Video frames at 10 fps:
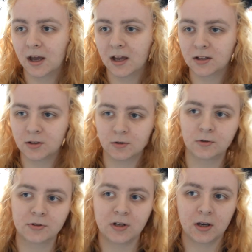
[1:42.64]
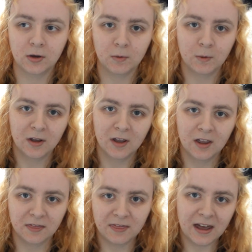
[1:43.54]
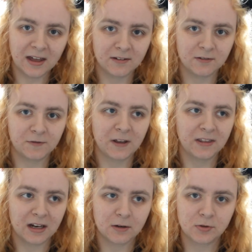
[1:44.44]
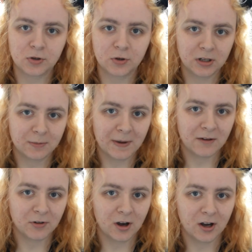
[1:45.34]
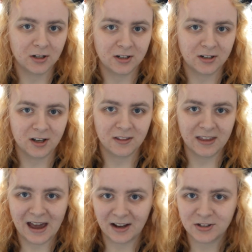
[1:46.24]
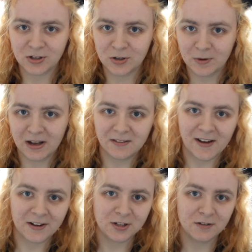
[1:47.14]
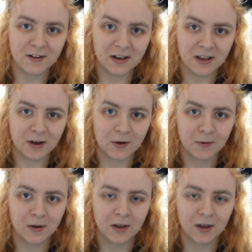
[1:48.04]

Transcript: and also that thing that I was talking about regarding like the Act 2, end of Act 2 video,